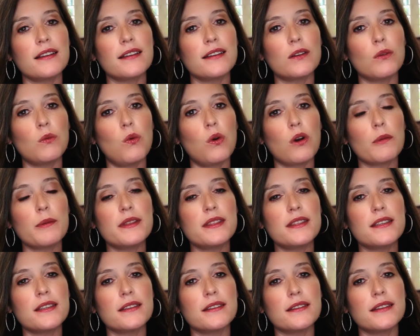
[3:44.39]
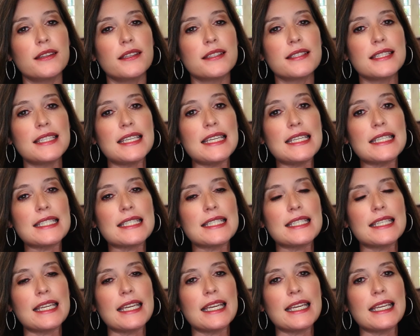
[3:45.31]
warming the
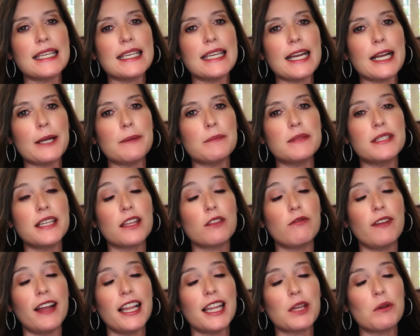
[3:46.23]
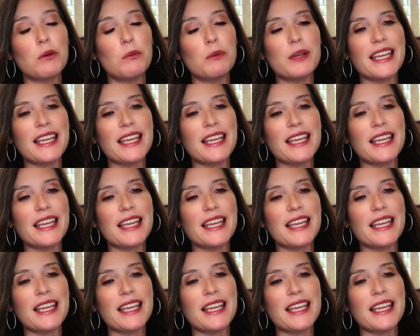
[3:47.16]
seats in Death Valley when we